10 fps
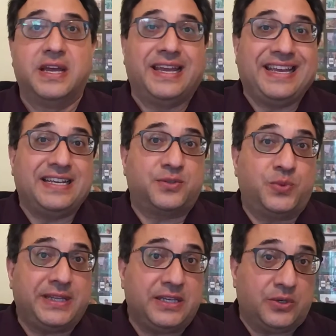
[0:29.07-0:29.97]
it is
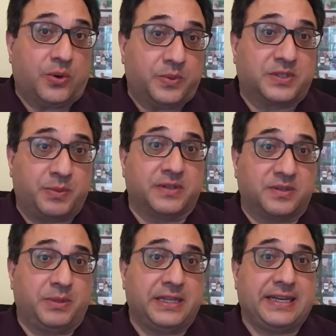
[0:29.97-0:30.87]
really your
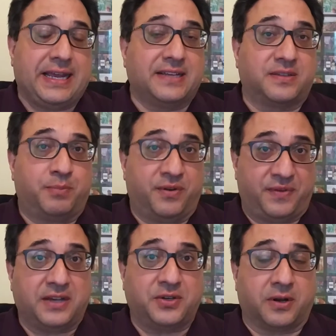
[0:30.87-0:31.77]
responsibility as a
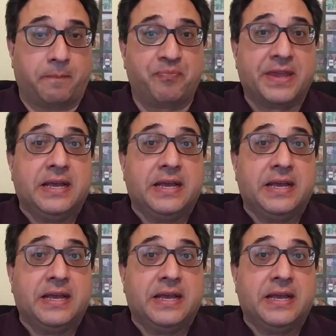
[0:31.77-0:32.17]
professional